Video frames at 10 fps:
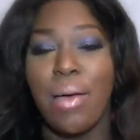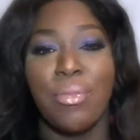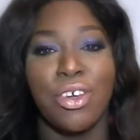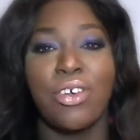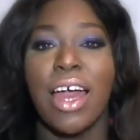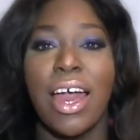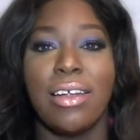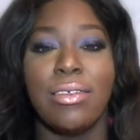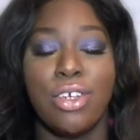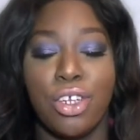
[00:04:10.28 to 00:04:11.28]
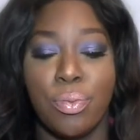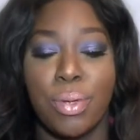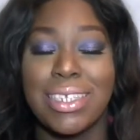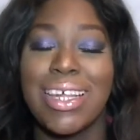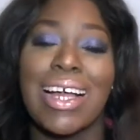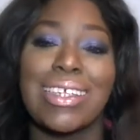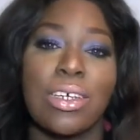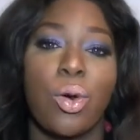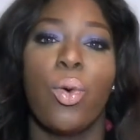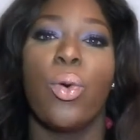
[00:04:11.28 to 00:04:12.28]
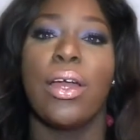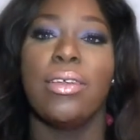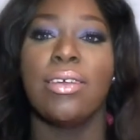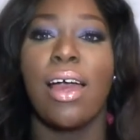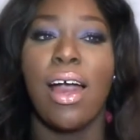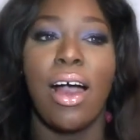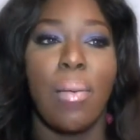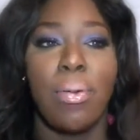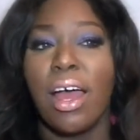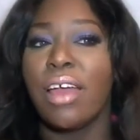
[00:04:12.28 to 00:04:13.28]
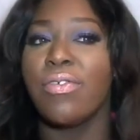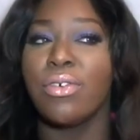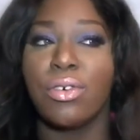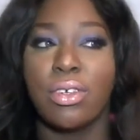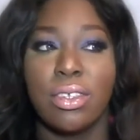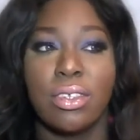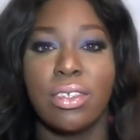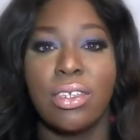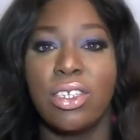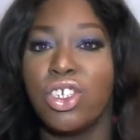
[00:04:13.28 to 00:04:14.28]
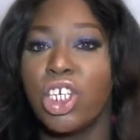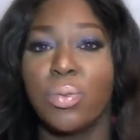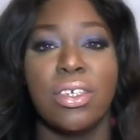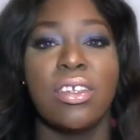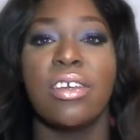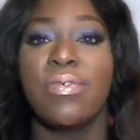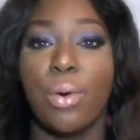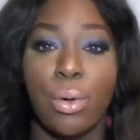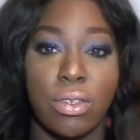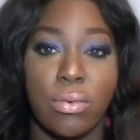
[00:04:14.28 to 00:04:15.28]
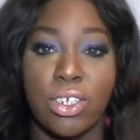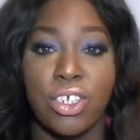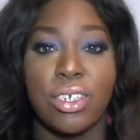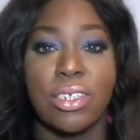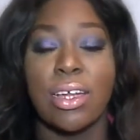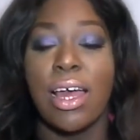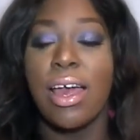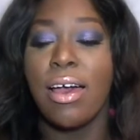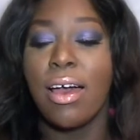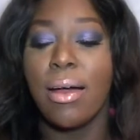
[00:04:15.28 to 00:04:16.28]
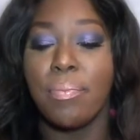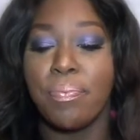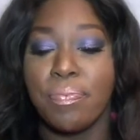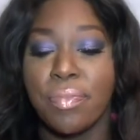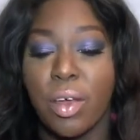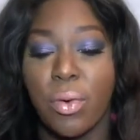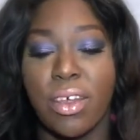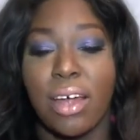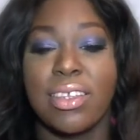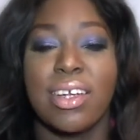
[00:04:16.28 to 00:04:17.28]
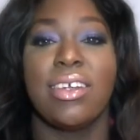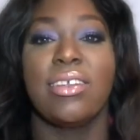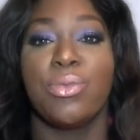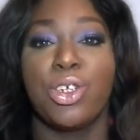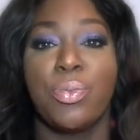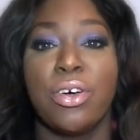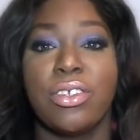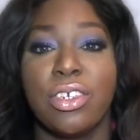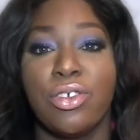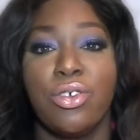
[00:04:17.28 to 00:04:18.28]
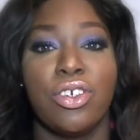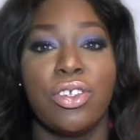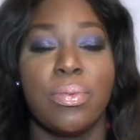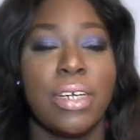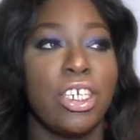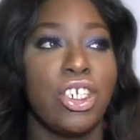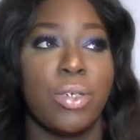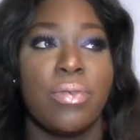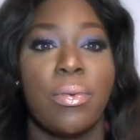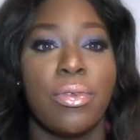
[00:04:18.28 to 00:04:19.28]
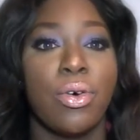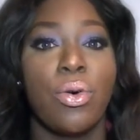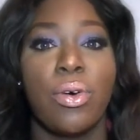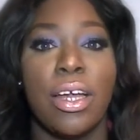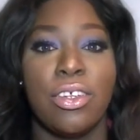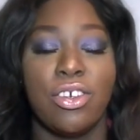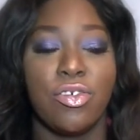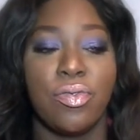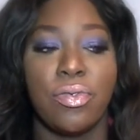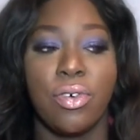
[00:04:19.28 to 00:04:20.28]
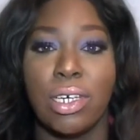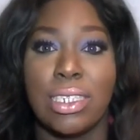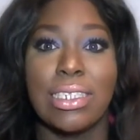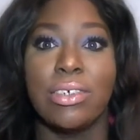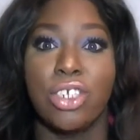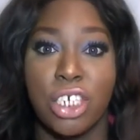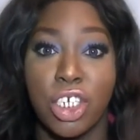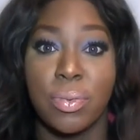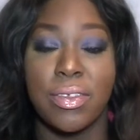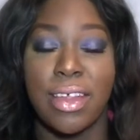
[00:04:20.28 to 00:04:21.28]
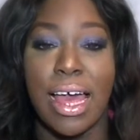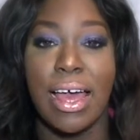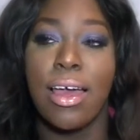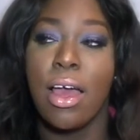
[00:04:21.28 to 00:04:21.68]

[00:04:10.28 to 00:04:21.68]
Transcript: you can, be tactical and apply for judgment in default, which is where the other side doesn't respond and you just obtain judgment from the court and you've got a sealed judgment there.